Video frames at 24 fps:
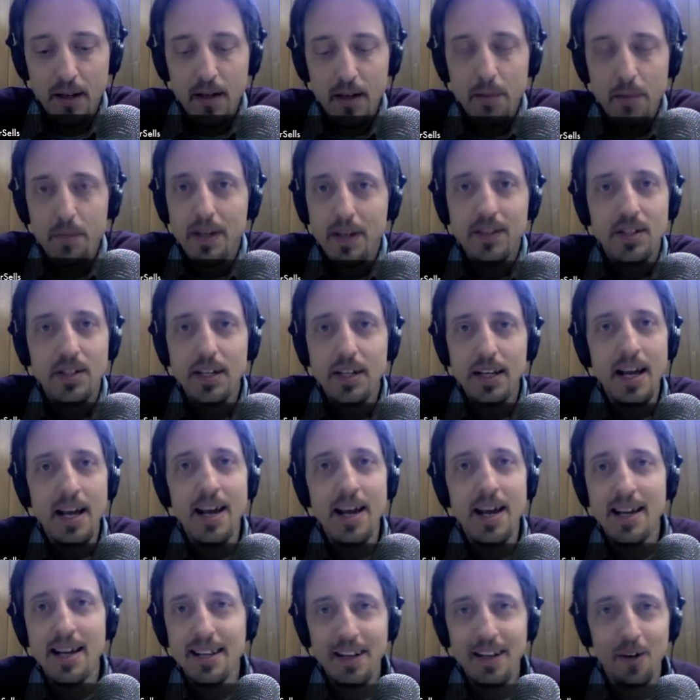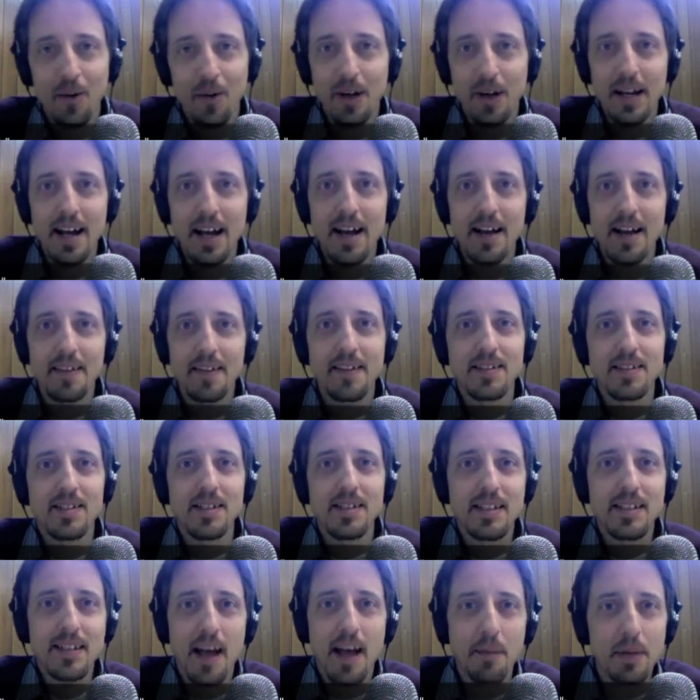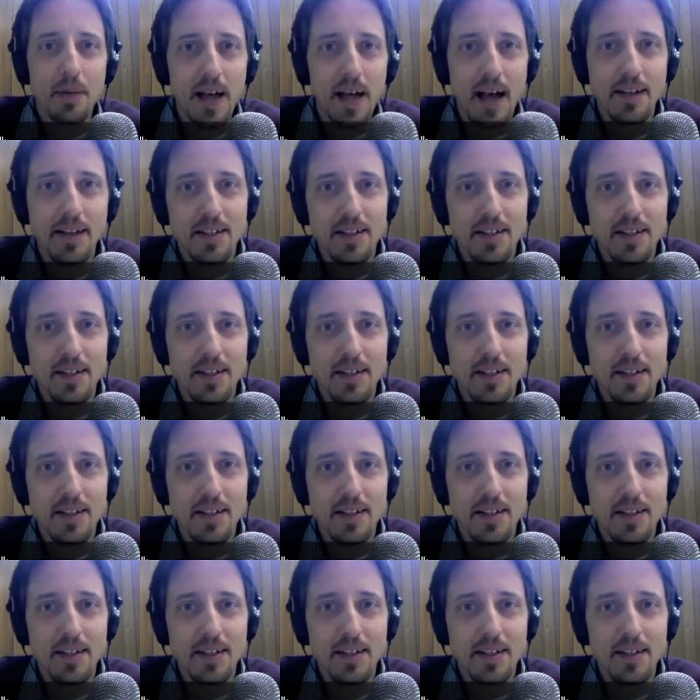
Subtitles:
Because you know what? This is the type of guy